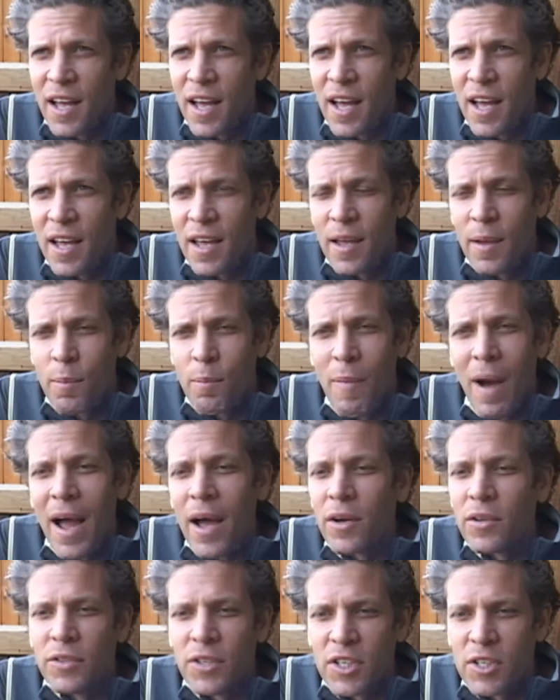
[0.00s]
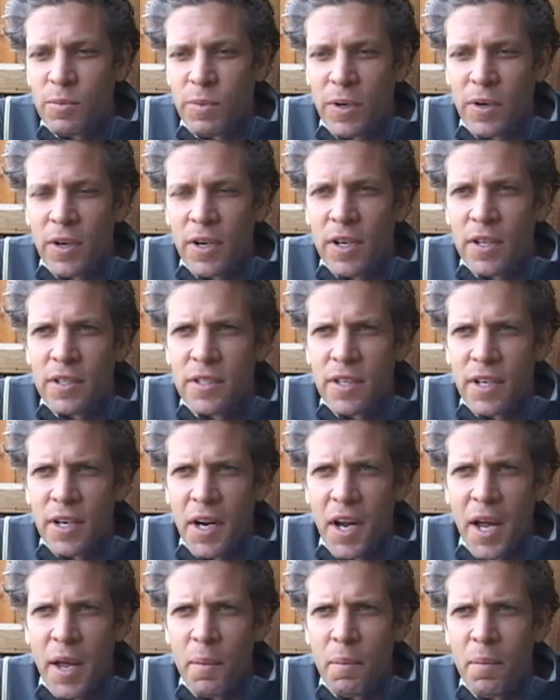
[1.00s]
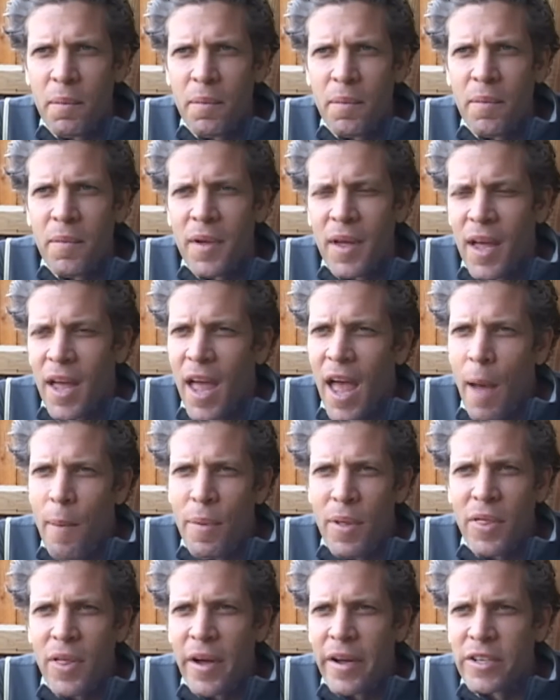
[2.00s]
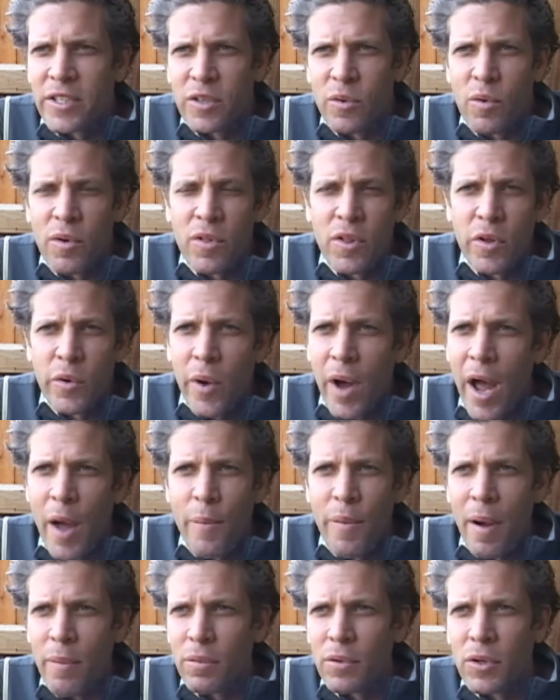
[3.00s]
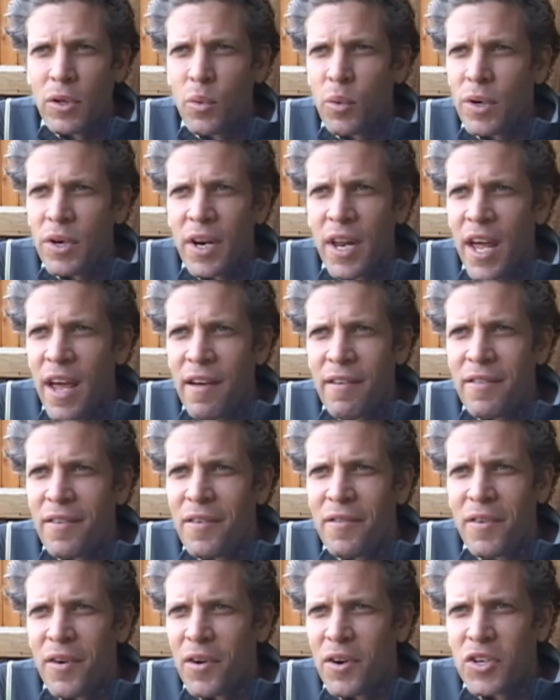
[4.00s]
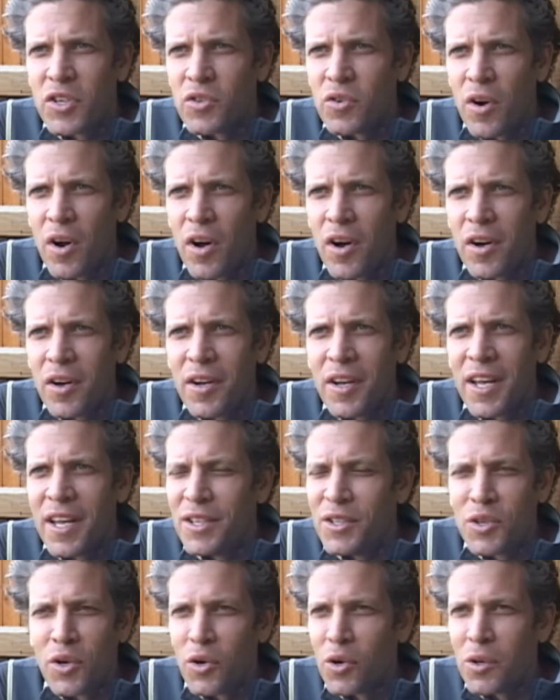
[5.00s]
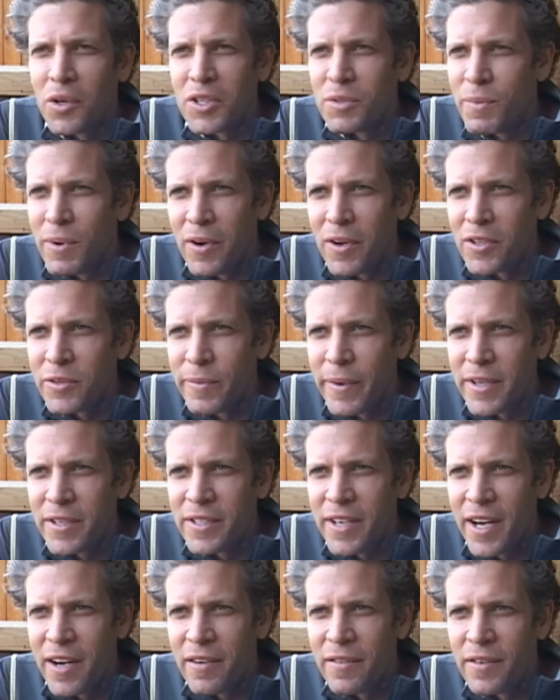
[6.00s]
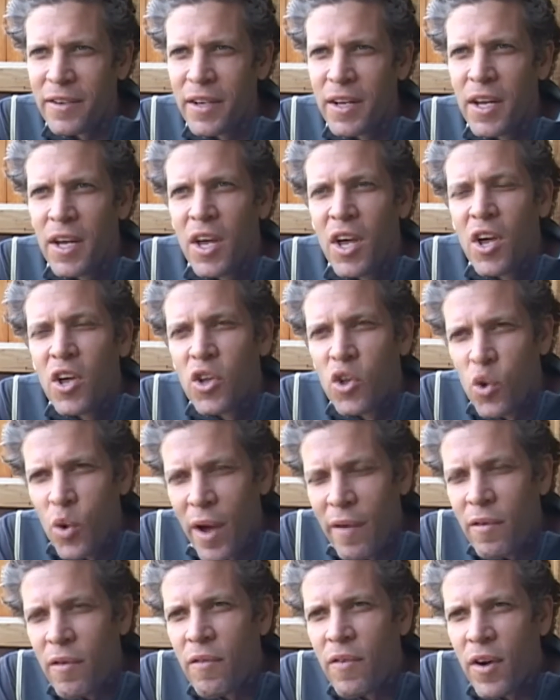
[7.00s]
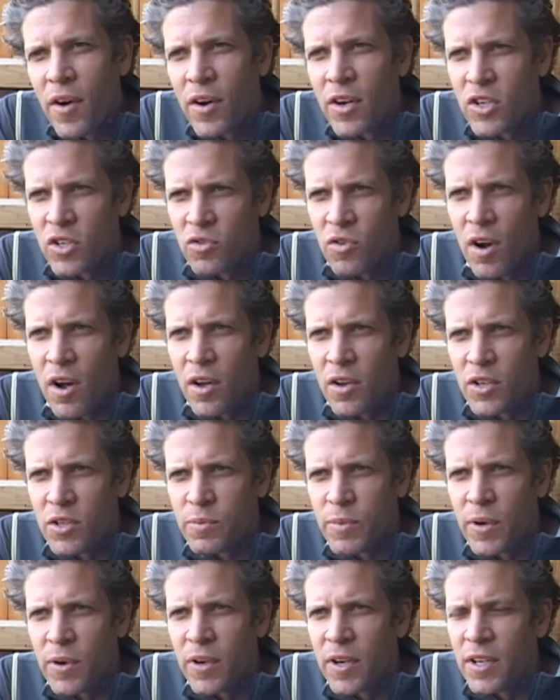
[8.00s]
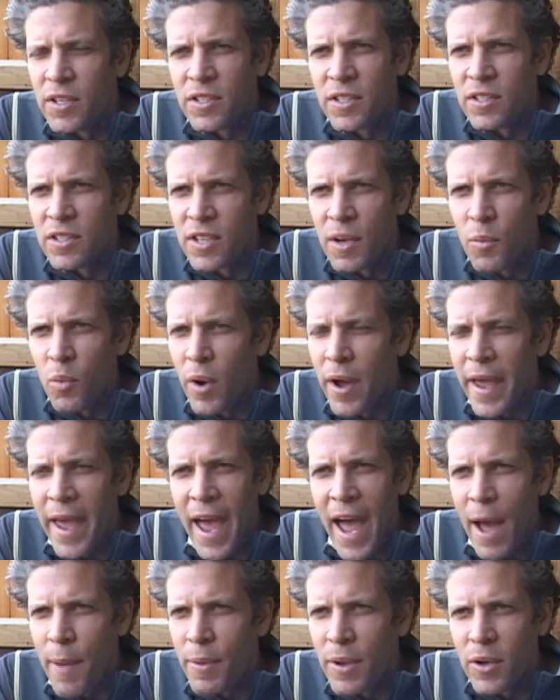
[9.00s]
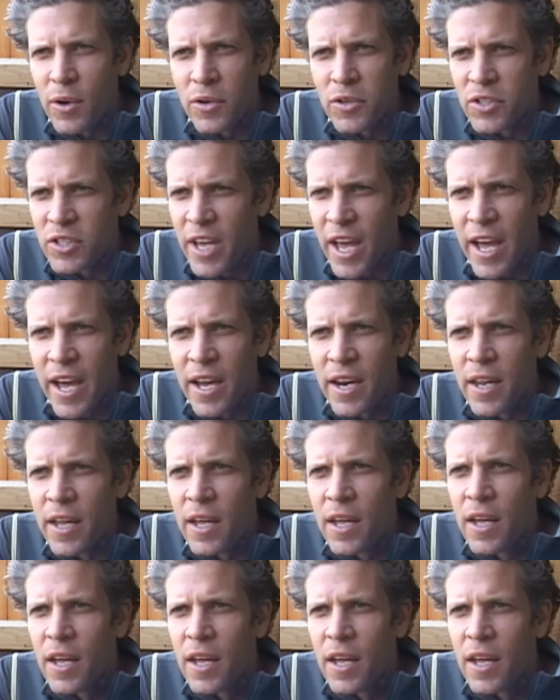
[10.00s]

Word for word: a mild experience and I'm empathizing with you, I probably wouldn't have a very strong internal experience myself. You have a very strong experience in some way, happy or sad,